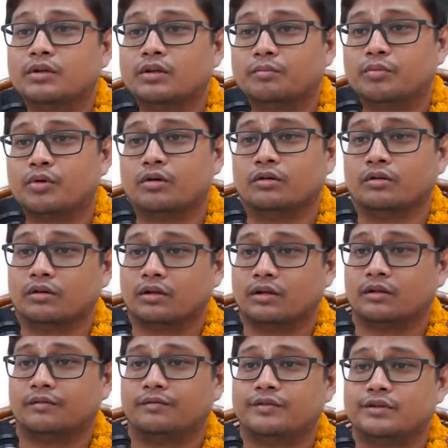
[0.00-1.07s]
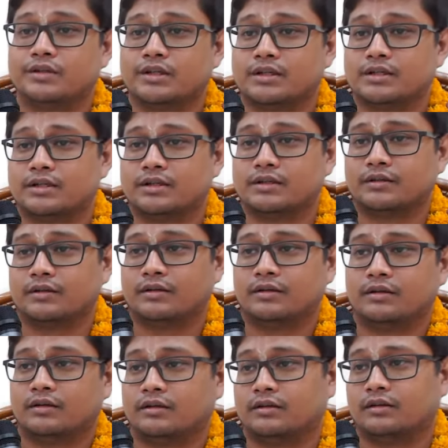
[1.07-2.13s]
in the pond. The fishes,
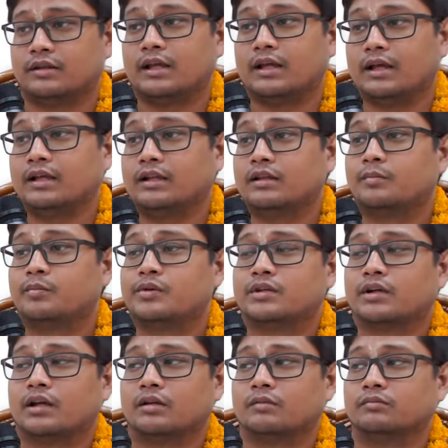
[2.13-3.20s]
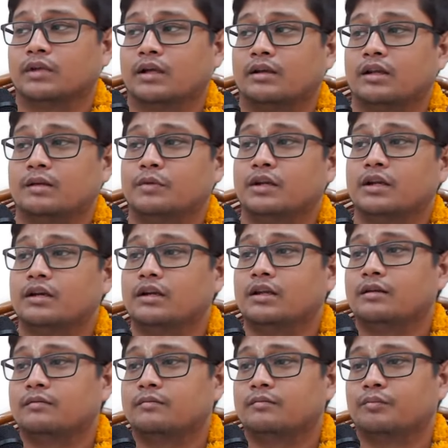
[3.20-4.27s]
they ate the prasadam, and
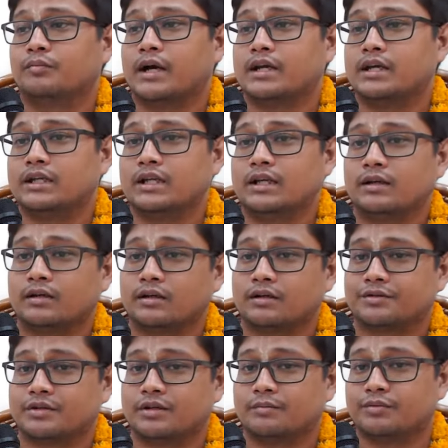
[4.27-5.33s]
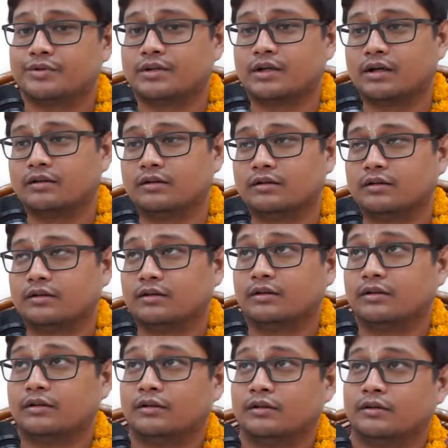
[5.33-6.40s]
immediately by eating Krishna prasad,
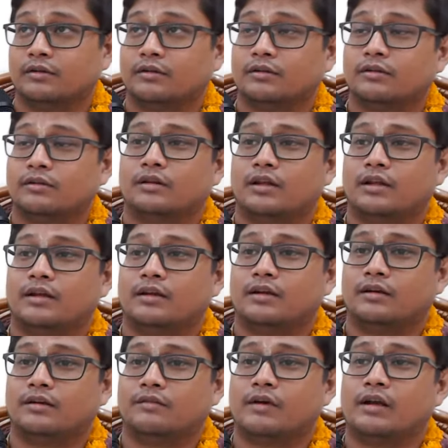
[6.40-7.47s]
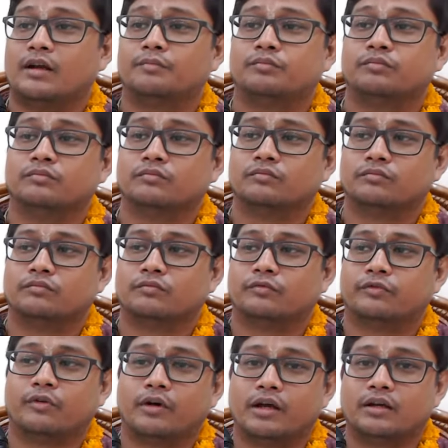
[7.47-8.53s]
they developed
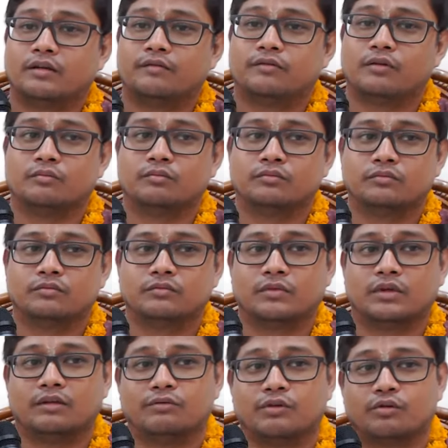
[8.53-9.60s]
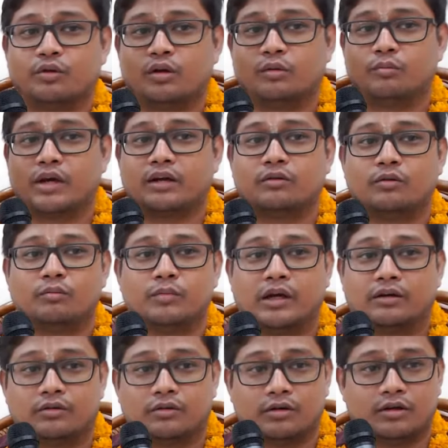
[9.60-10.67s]
400 form and were going back
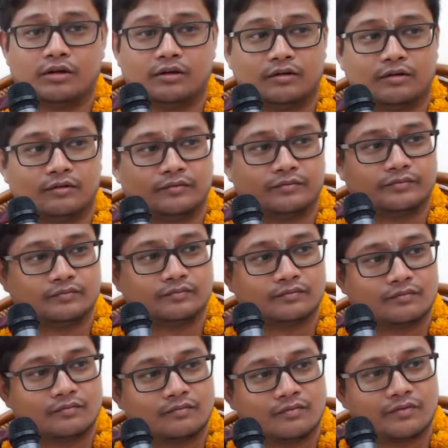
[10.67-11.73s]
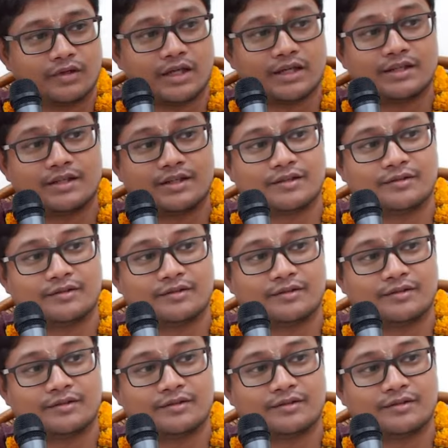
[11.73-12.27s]
to God. Yes?